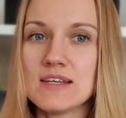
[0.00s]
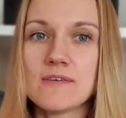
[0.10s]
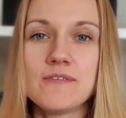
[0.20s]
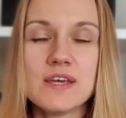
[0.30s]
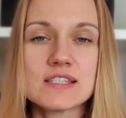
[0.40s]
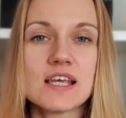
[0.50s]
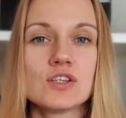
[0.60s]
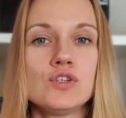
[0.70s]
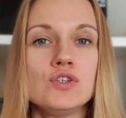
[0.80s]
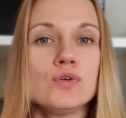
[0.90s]
the things
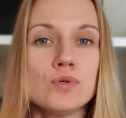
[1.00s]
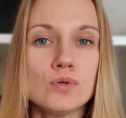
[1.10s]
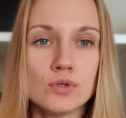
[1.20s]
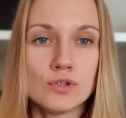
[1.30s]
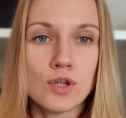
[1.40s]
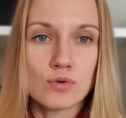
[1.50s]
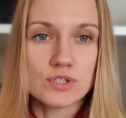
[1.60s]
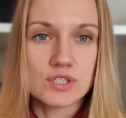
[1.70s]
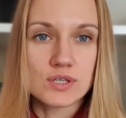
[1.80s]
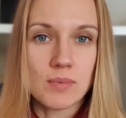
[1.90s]
that you
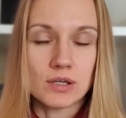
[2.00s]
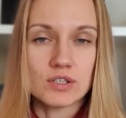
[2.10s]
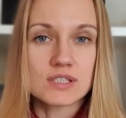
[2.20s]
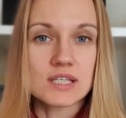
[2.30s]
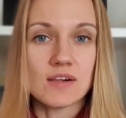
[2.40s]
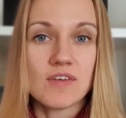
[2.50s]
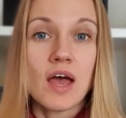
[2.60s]
notice about yourself,